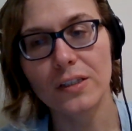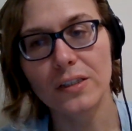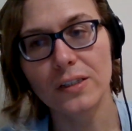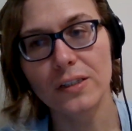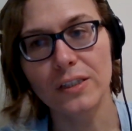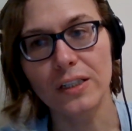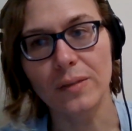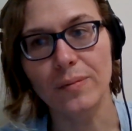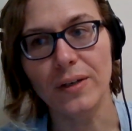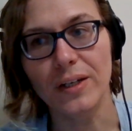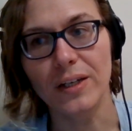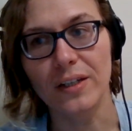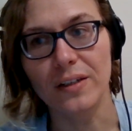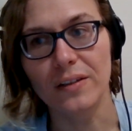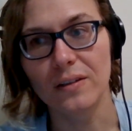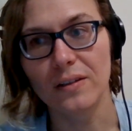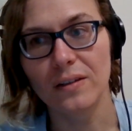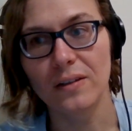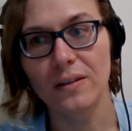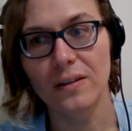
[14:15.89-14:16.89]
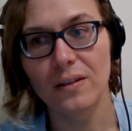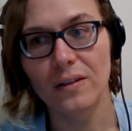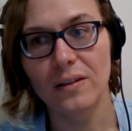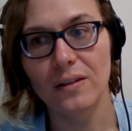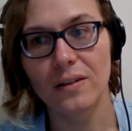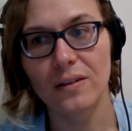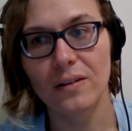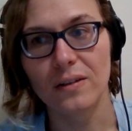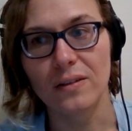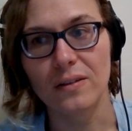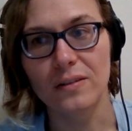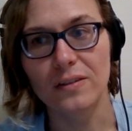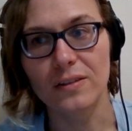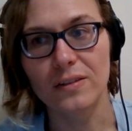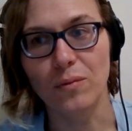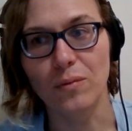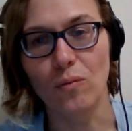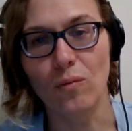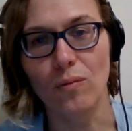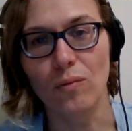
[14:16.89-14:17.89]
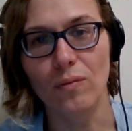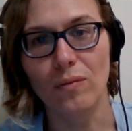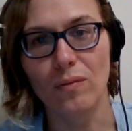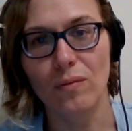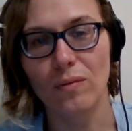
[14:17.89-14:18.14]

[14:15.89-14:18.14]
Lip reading: She made some